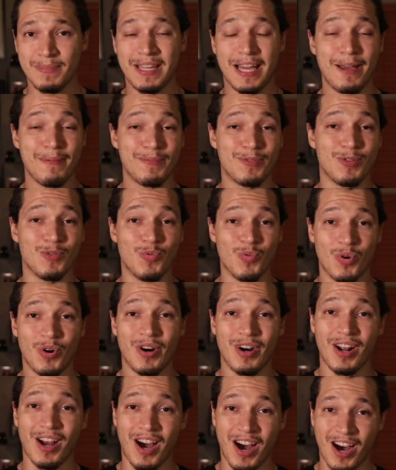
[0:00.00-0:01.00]
time to
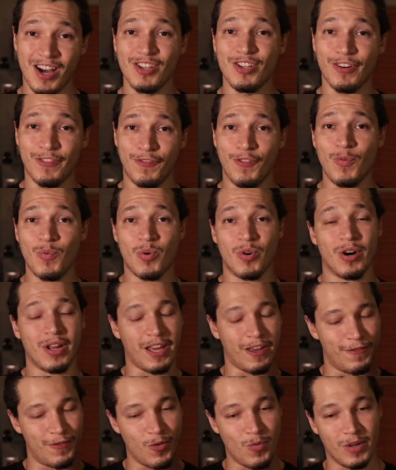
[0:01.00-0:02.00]
work on your footwork
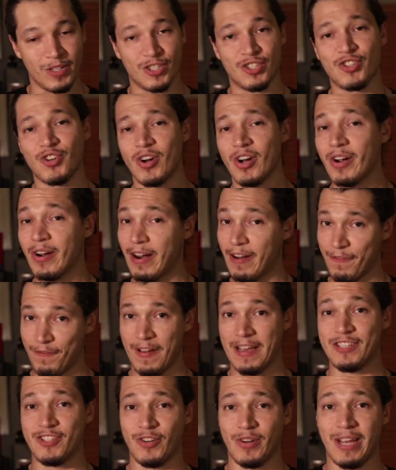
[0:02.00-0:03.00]
if you want stronger and
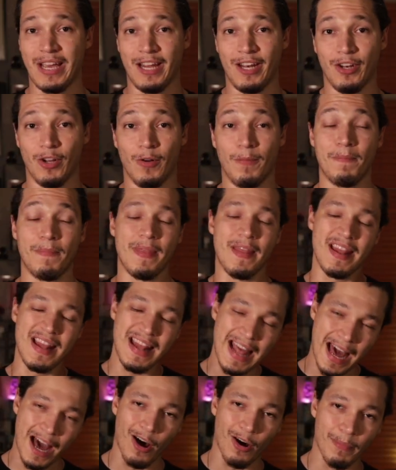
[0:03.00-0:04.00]
faster kendo.
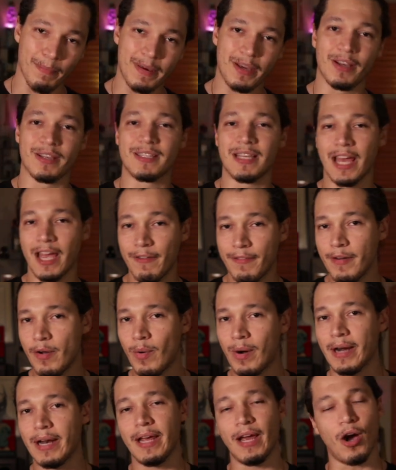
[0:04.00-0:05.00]
Now, because
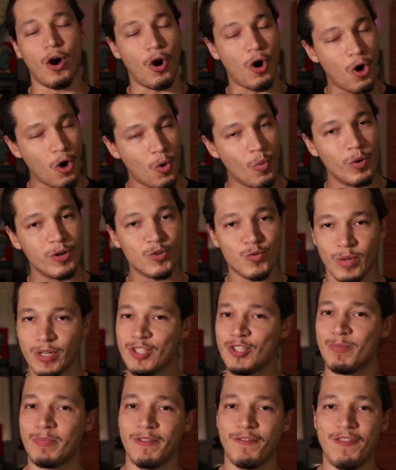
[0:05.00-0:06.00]
everybody always wants
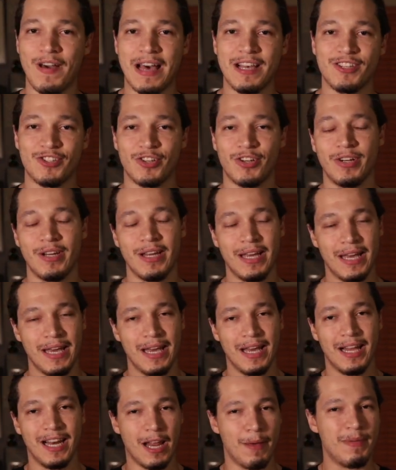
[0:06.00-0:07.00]
to be faster,
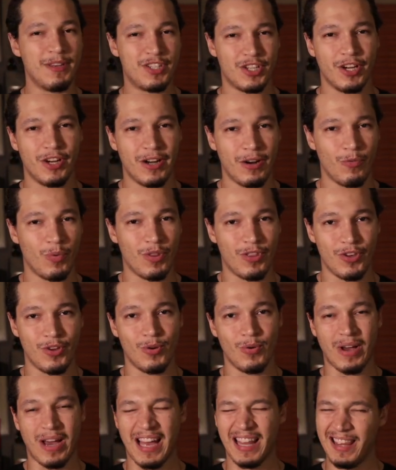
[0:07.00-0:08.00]
let me share with
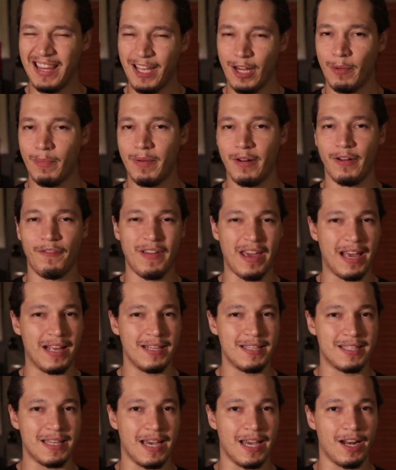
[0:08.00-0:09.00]
you a little bit of
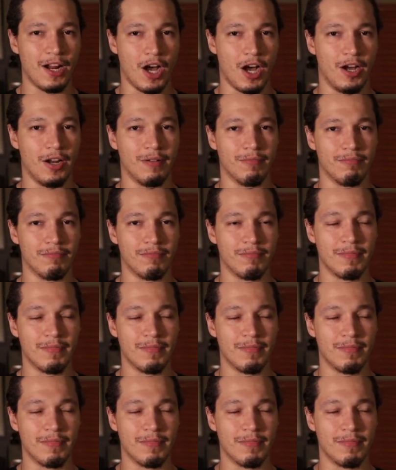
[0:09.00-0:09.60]
insight on